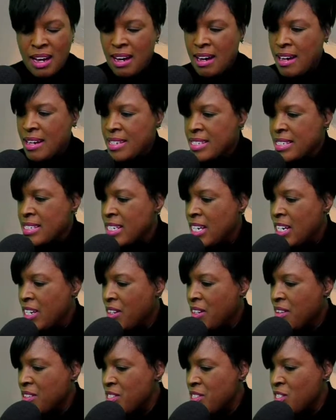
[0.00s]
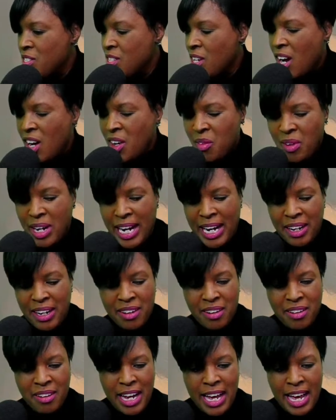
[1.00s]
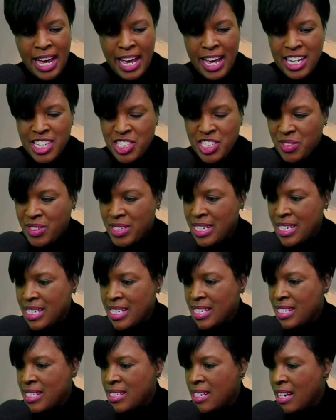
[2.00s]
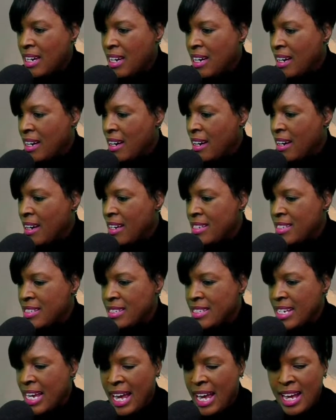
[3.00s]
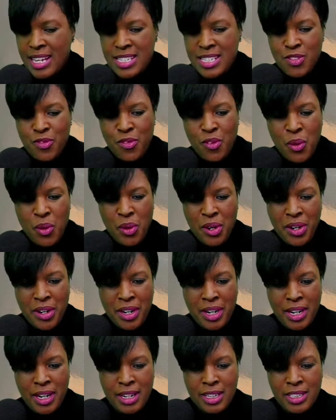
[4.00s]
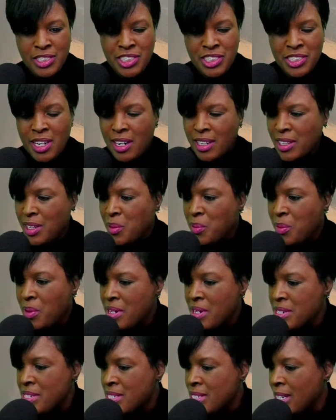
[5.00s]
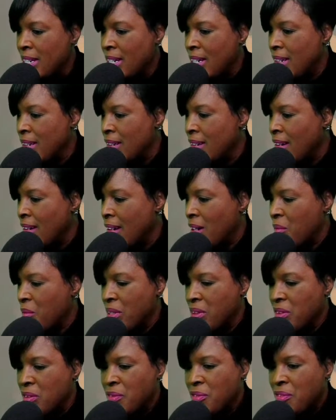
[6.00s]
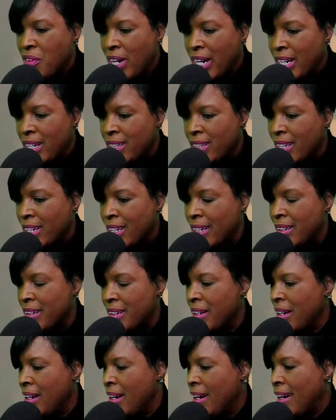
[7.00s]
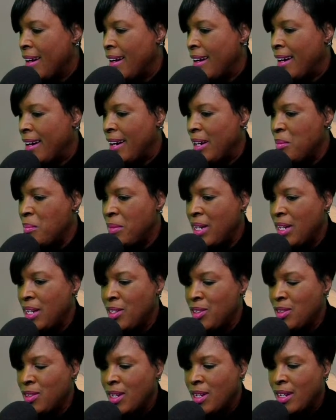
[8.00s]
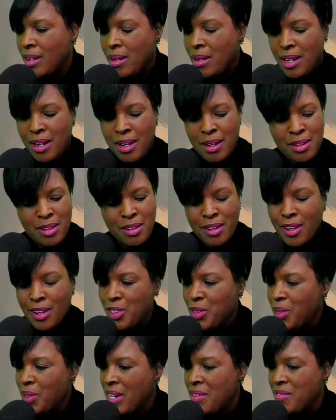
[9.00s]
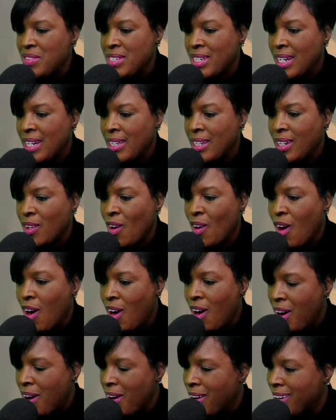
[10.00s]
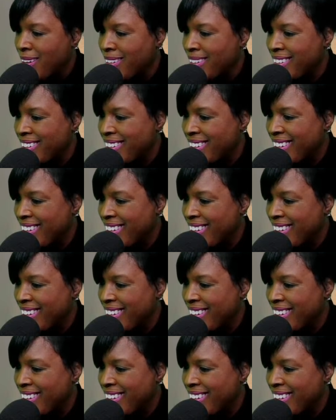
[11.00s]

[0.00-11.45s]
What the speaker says: Singer, songwriter, actress, dance for Charlie Wilson, Aretha Franklin. I mean, girl, you have done it all.